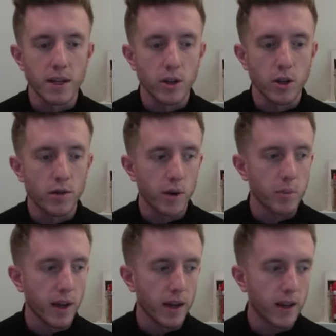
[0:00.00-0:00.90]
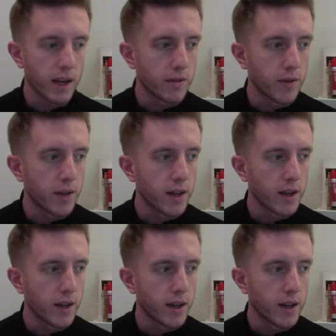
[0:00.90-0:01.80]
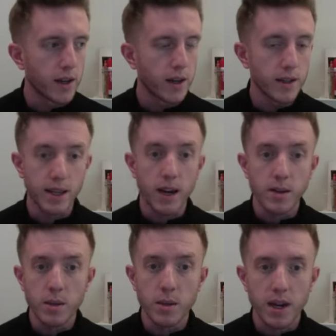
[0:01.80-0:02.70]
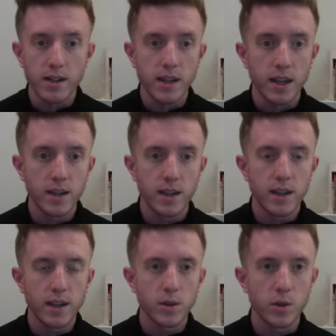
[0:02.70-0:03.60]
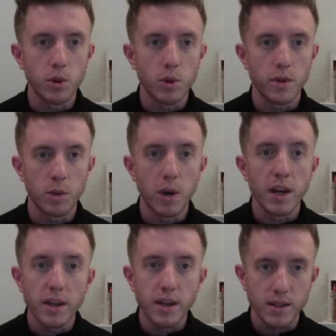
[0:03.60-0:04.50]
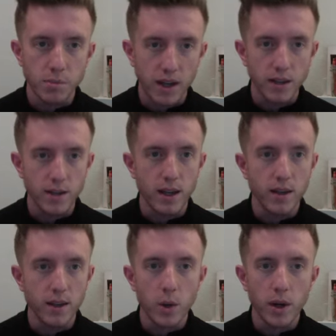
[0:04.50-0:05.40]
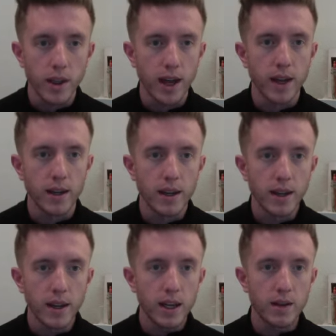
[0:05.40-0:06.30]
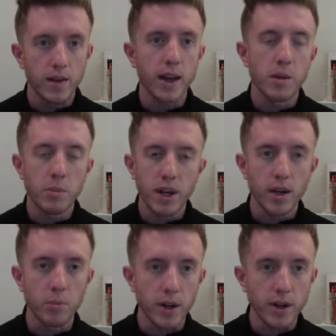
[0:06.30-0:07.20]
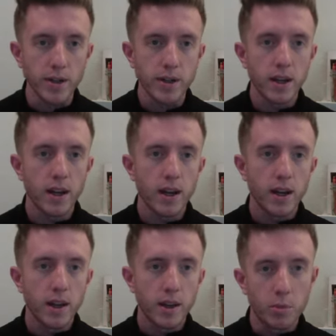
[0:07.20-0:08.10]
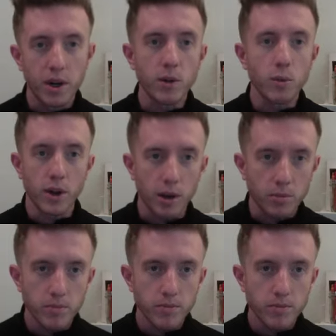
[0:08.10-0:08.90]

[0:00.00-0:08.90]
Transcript: You go from like kind of the scarcity mindset to more of an abundance mindset, knowing that if I hit my numbers, the money will come.